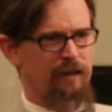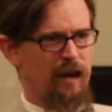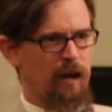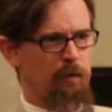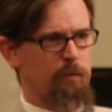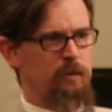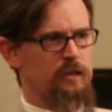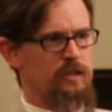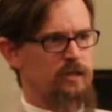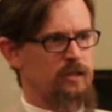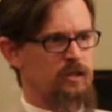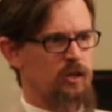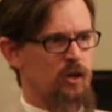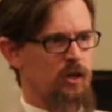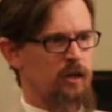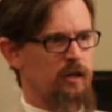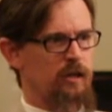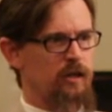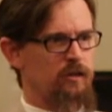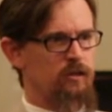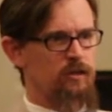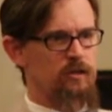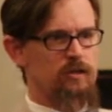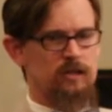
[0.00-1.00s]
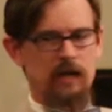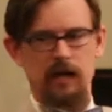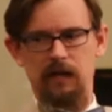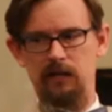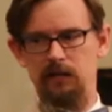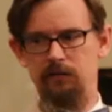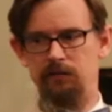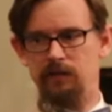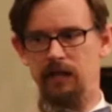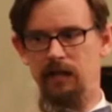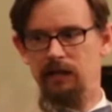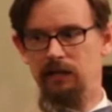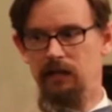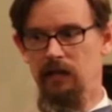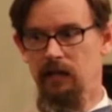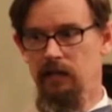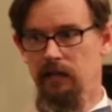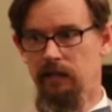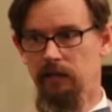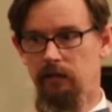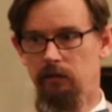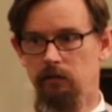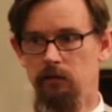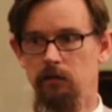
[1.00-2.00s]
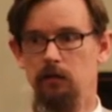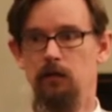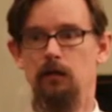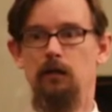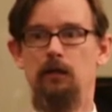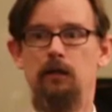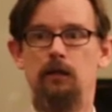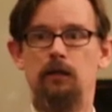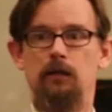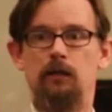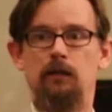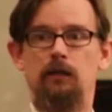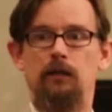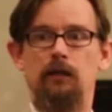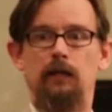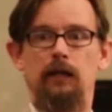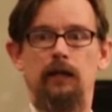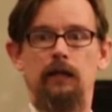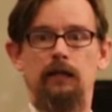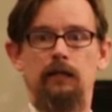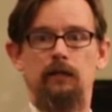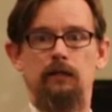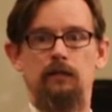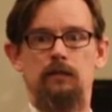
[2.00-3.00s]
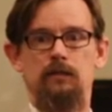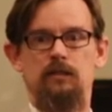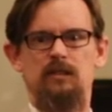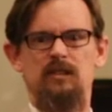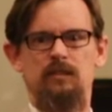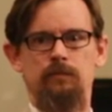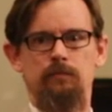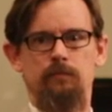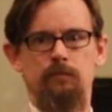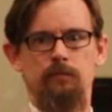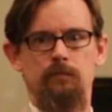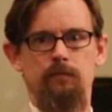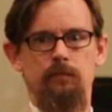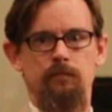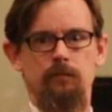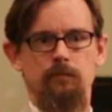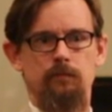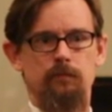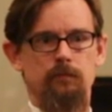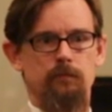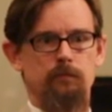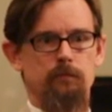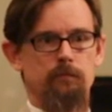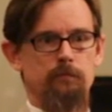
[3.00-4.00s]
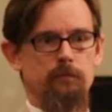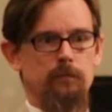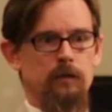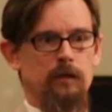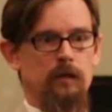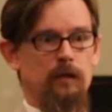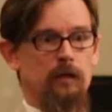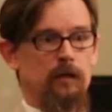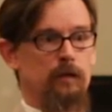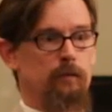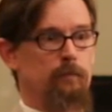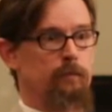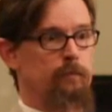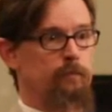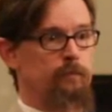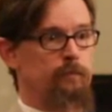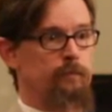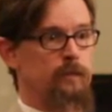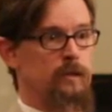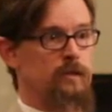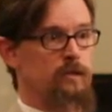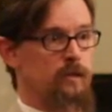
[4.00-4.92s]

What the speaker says: how much is on either side of that line? And the